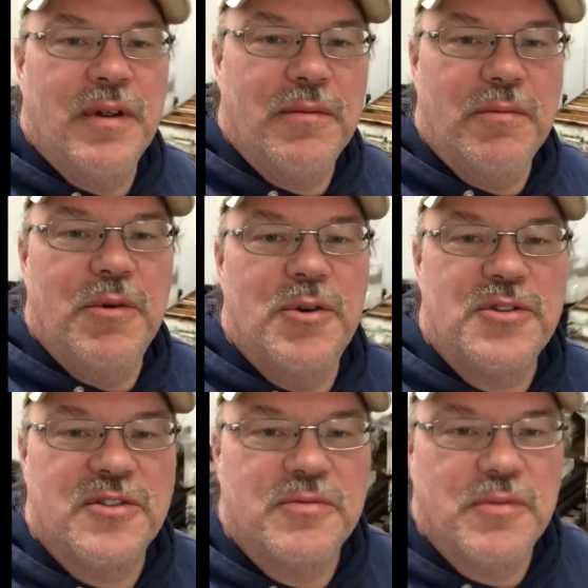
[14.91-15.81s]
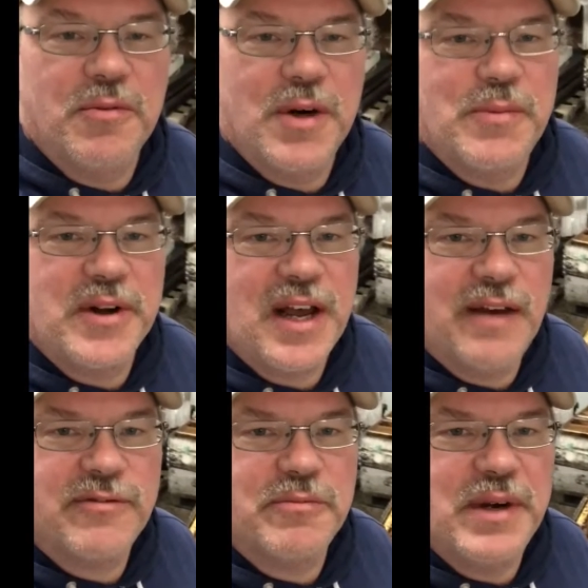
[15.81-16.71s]
most of, well, about
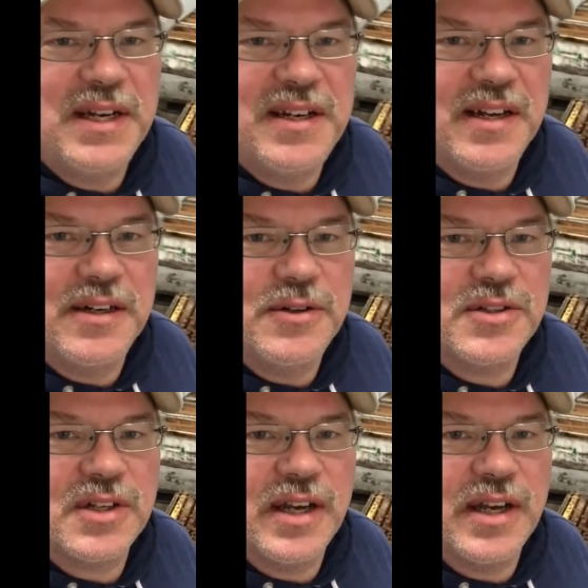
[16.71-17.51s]
half of my dead outs.